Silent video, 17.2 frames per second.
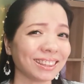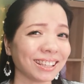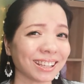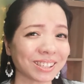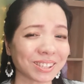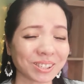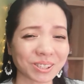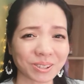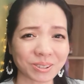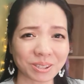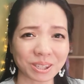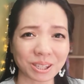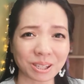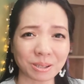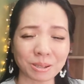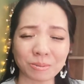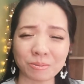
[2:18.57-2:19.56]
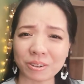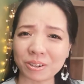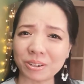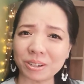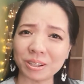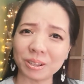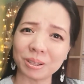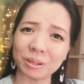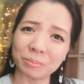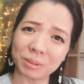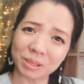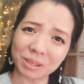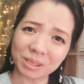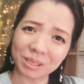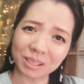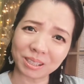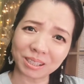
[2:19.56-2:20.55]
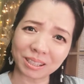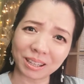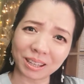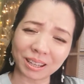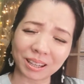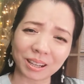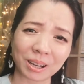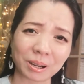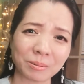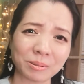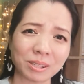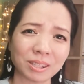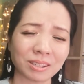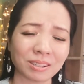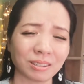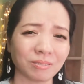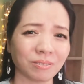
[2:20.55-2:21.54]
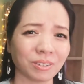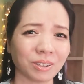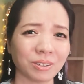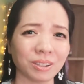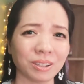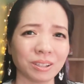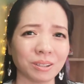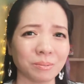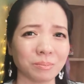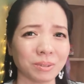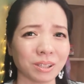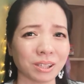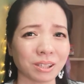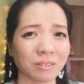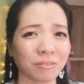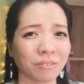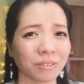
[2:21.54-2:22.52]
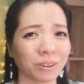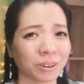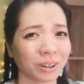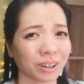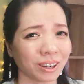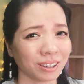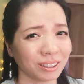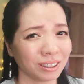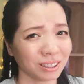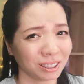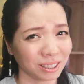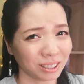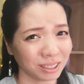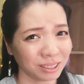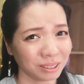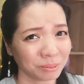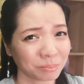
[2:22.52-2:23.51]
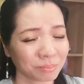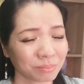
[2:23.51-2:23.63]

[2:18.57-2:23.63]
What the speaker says: Their stock seems very limited and comes in very limited variety.